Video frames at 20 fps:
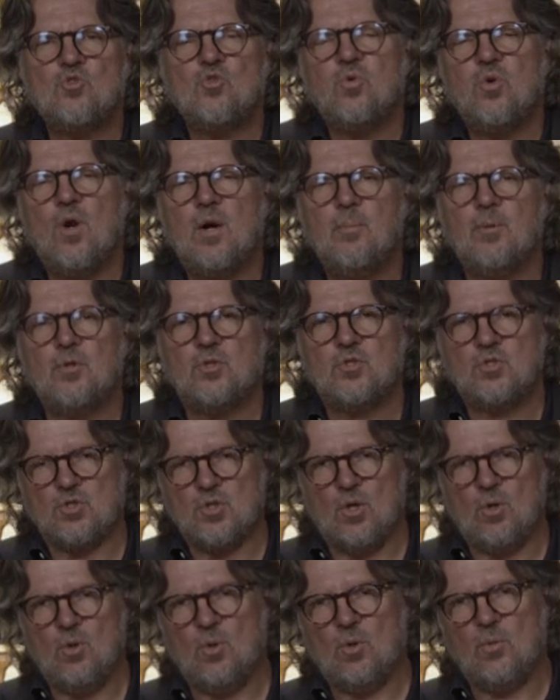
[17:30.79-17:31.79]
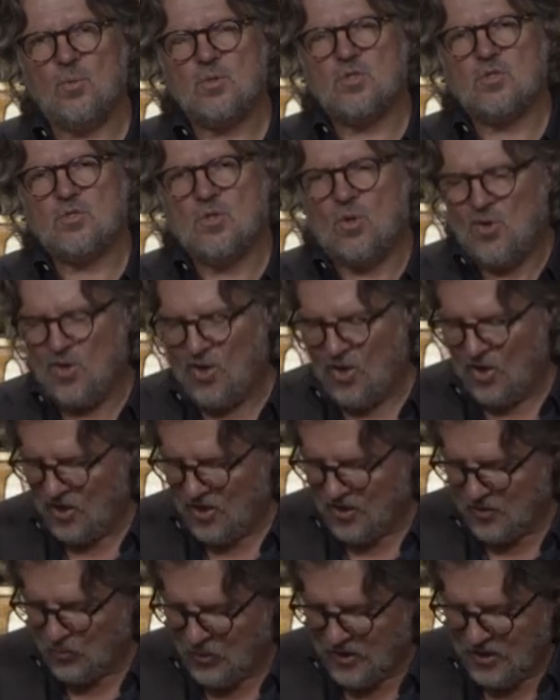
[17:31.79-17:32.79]
own troubled soul, was his own
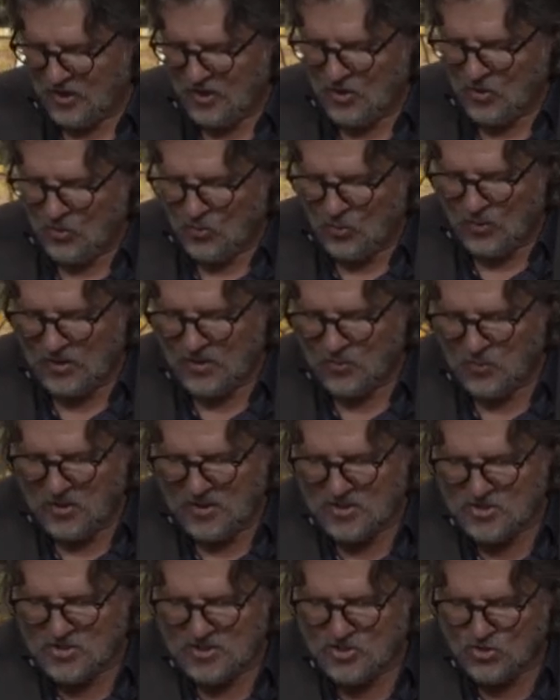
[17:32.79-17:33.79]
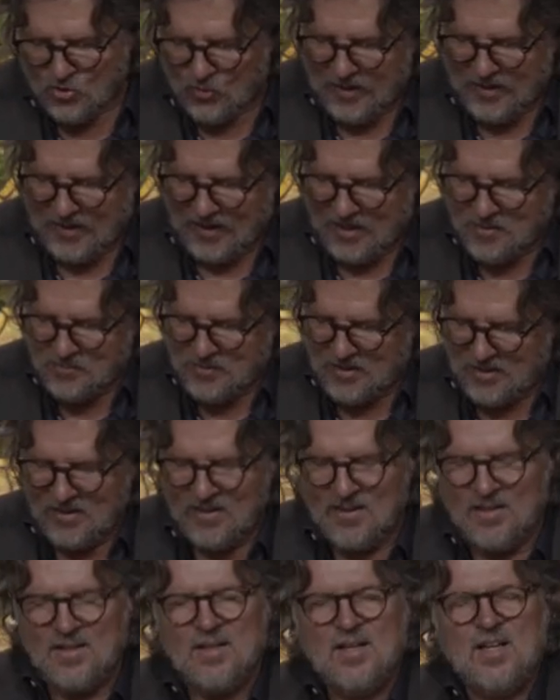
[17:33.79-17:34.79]
heart. What what what is this great enemy?